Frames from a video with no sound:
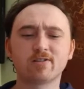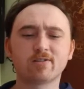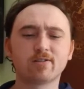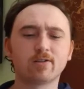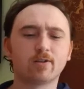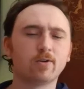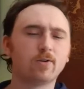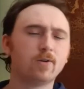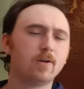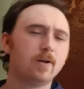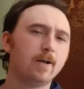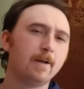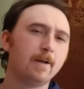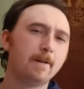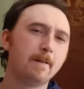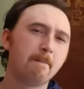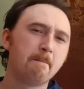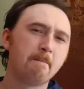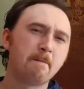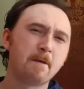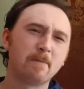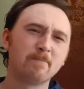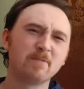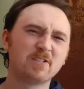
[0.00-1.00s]
So
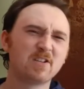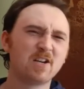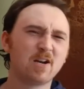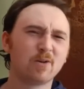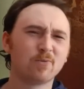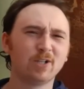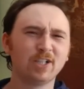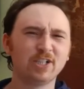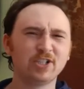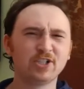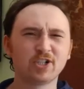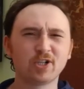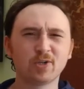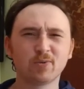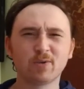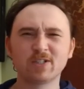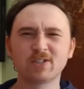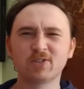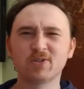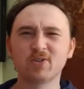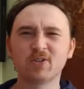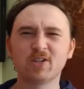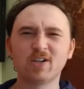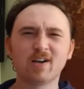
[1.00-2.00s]
I'm just not really sure what's
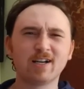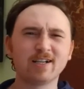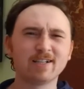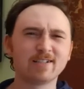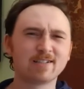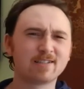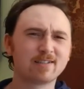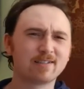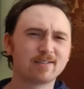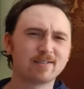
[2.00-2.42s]
going on.